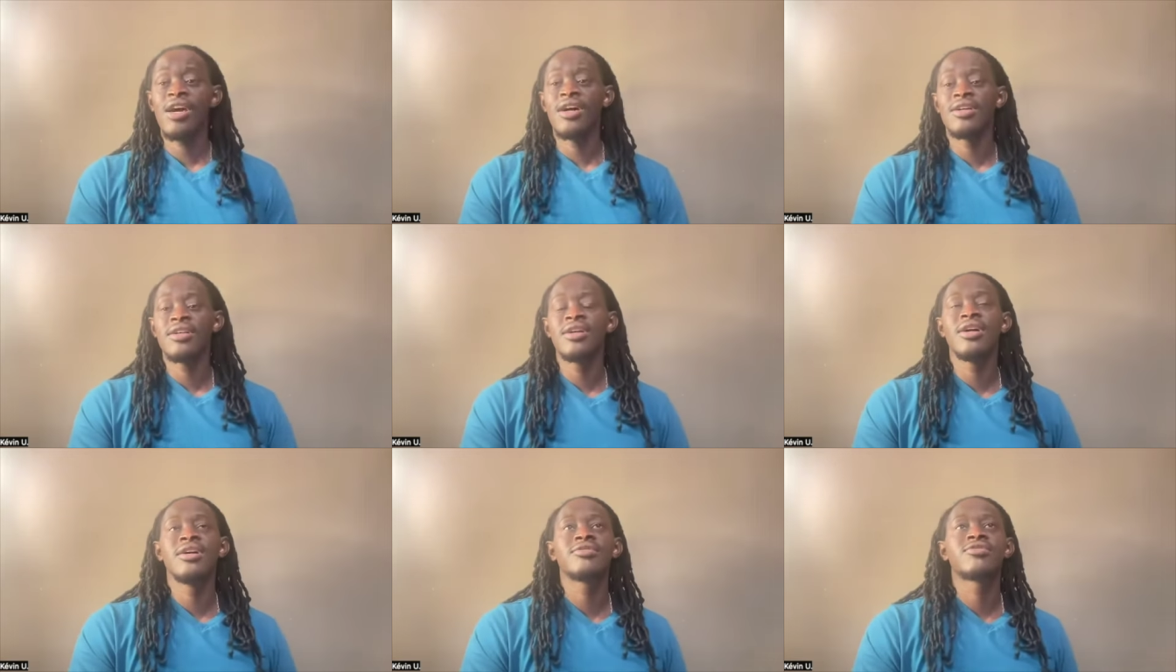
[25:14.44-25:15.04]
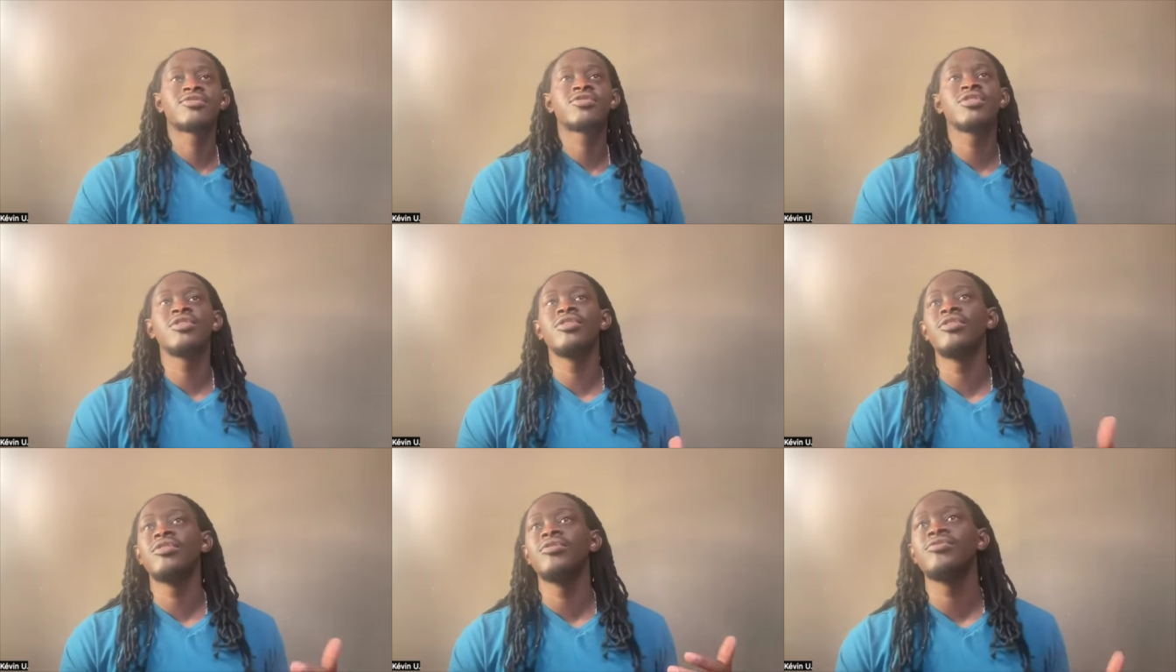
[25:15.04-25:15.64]
yeah.
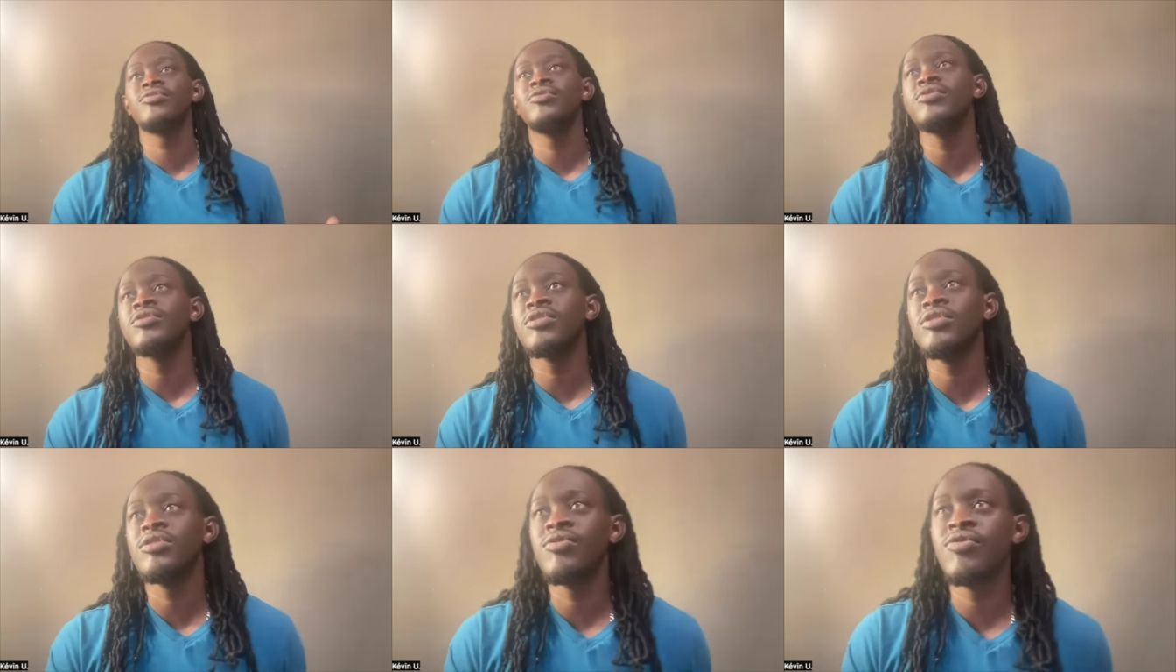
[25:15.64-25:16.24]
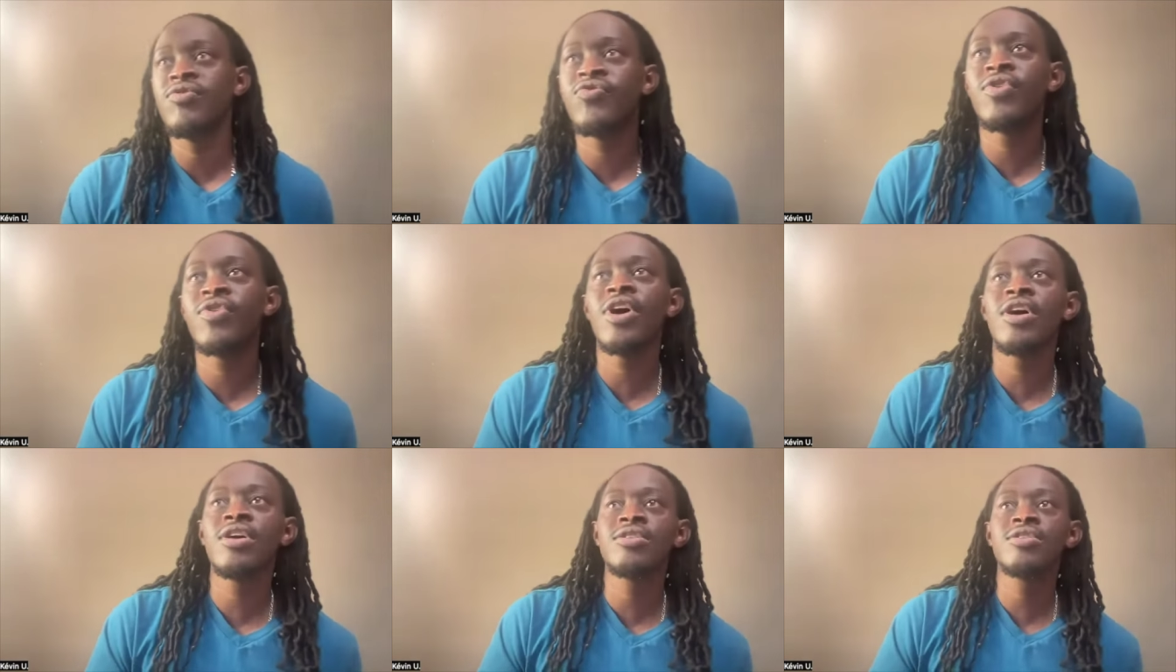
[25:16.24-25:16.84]
So you can
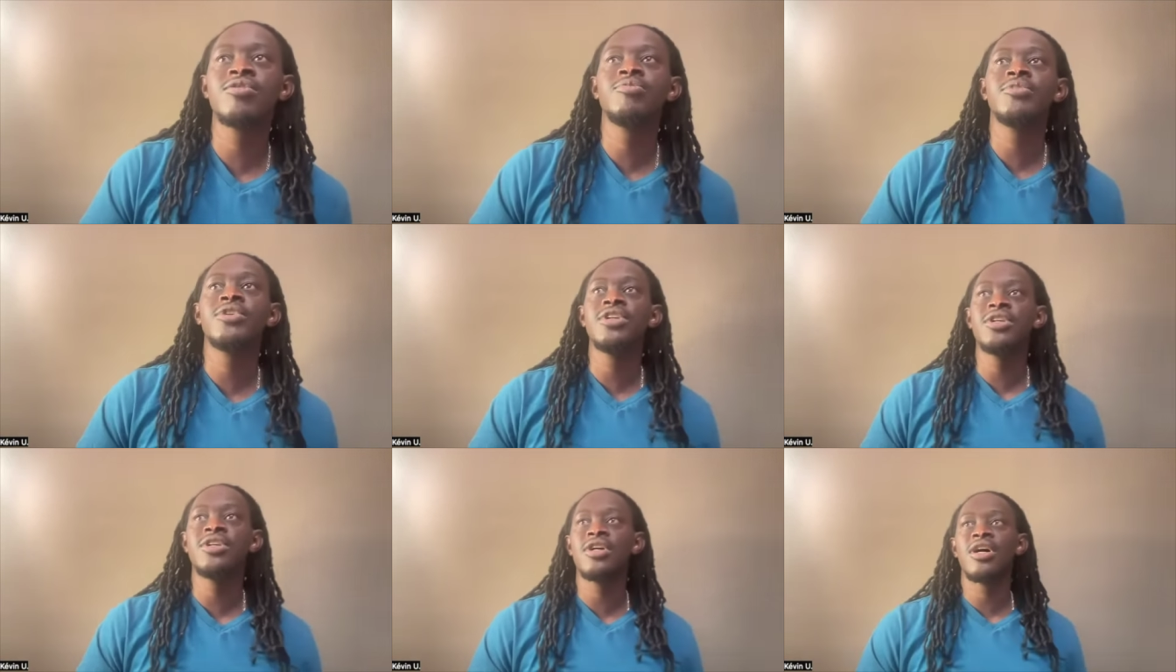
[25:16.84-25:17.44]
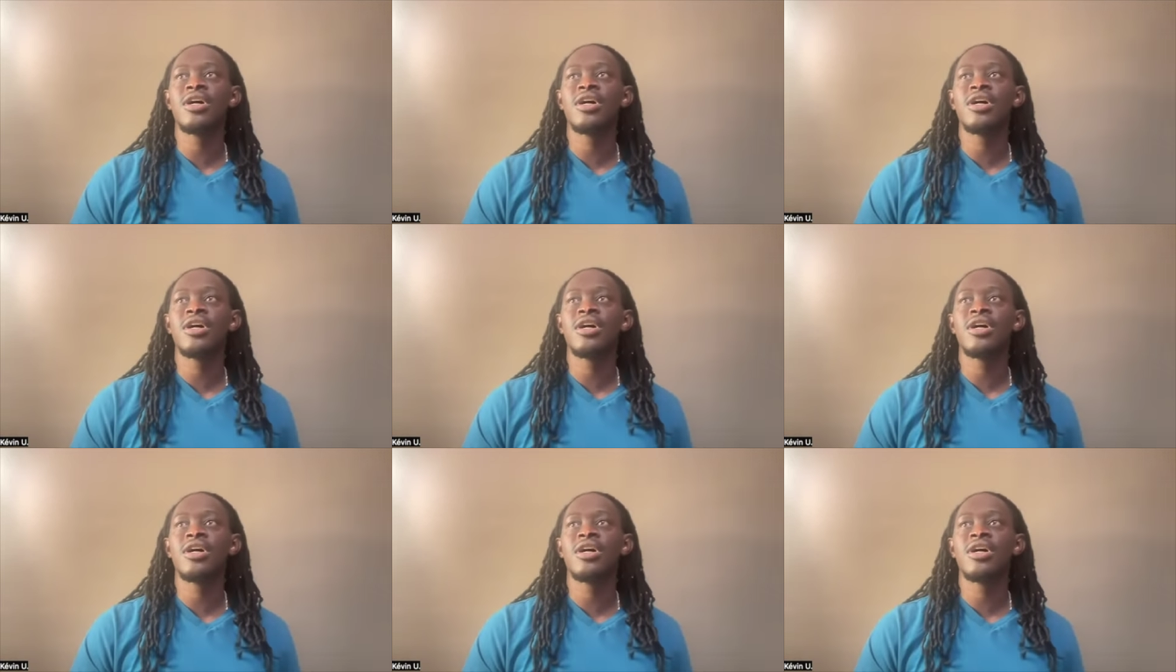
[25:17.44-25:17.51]
follow me at